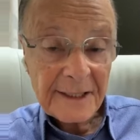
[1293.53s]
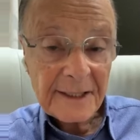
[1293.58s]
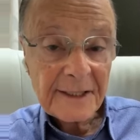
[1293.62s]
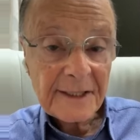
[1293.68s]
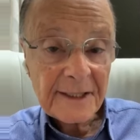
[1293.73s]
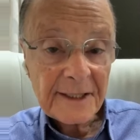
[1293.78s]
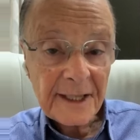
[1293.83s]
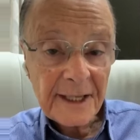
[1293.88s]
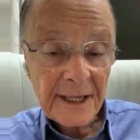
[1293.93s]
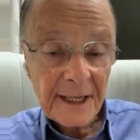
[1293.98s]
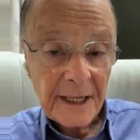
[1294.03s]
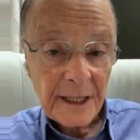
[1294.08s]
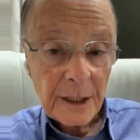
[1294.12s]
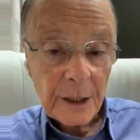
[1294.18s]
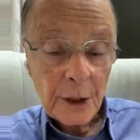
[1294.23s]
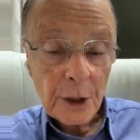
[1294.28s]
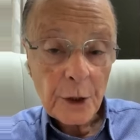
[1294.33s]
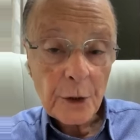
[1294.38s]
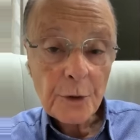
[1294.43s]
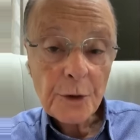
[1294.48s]
And
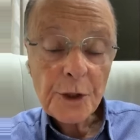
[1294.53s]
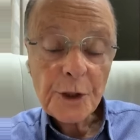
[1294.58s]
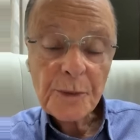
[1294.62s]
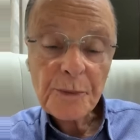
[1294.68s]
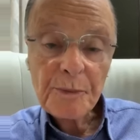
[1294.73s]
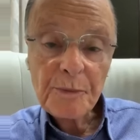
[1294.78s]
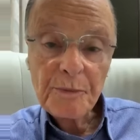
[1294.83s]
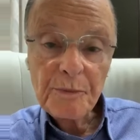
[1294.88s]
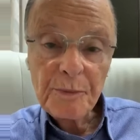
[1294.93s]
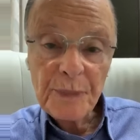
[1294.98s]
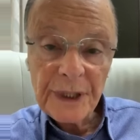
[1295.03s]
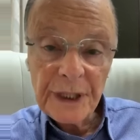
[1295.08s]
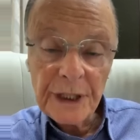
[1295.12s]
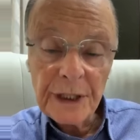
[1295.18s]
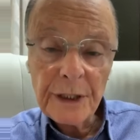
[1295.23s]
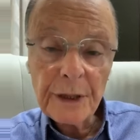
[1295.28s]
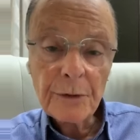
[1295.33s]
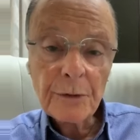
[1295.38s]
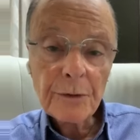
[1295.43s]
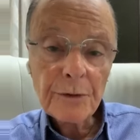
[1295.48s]
in Jesus' name,
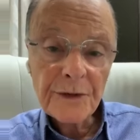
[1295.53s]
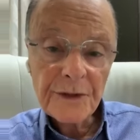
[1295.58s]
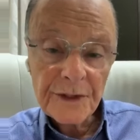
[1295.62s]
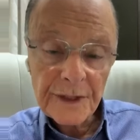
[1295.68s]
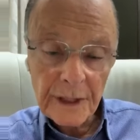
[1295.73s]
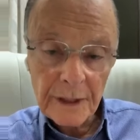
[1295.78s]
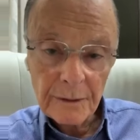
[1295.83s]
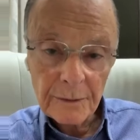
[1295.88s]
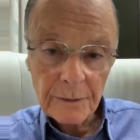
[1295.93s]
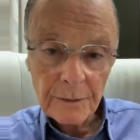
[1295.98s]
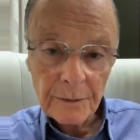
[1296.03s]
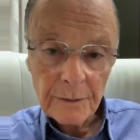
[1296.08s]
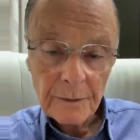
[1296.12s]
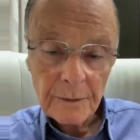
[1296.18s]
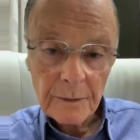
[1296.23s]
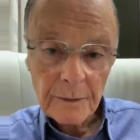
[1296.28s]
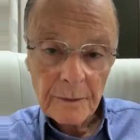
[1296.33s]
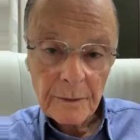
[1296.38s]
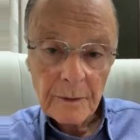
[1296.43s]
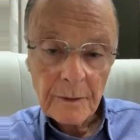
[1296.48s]
it will happen that the
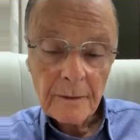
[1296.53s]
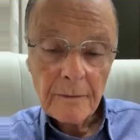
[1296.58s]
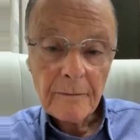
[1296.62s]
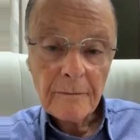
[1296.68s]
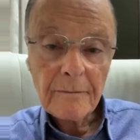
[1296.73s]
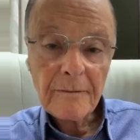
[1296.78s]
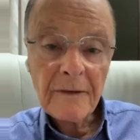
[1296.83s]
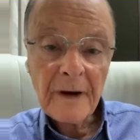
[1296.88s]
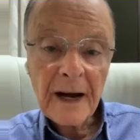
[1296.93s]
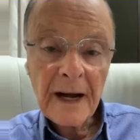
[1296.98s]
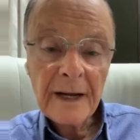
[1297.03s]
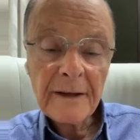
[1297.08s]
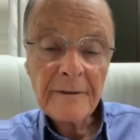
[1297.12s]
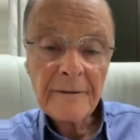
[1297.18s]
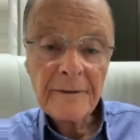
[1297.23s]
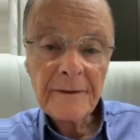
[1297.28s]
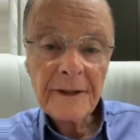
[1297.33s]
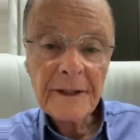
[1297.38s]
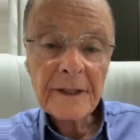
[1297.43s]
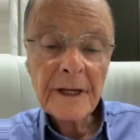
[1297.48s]
Holy Spirit
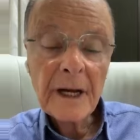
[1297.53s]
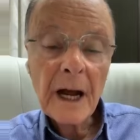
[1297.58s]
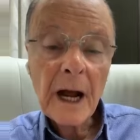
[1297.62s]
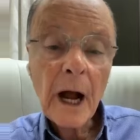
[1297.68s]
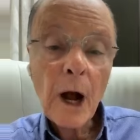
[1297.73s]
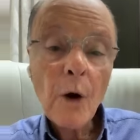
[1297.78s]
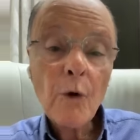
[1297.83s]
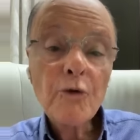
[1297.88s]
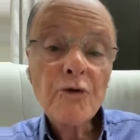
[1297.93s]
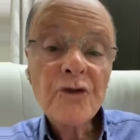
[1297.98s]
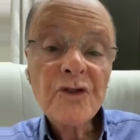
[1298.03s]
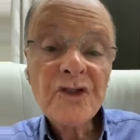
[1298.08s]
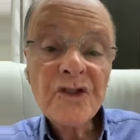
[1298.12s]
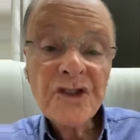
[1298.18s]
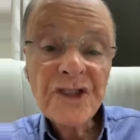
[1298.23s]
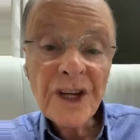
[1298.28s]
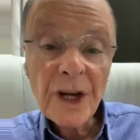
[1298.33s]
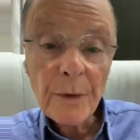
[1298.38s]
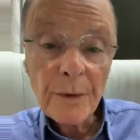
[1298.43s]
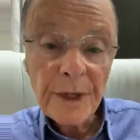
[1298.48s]
will
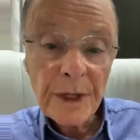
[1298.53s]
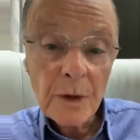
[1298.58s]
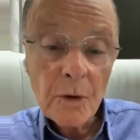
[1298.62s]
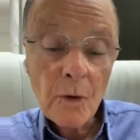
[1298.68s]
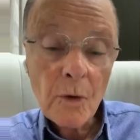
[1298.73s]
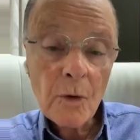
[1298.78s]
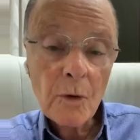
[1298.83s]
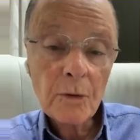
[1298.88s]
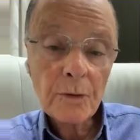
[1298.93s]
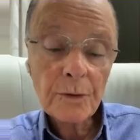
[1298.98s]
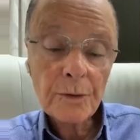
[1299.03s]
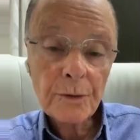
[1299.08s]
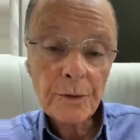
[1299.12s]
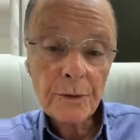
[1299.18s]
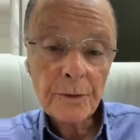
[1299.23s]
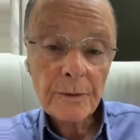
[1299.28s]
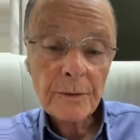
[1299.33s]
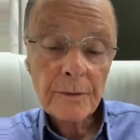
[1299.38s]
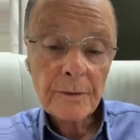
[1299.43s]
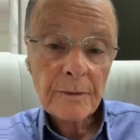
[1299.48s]
meet
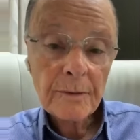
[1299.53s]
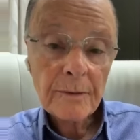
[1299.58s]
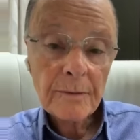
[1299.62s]
you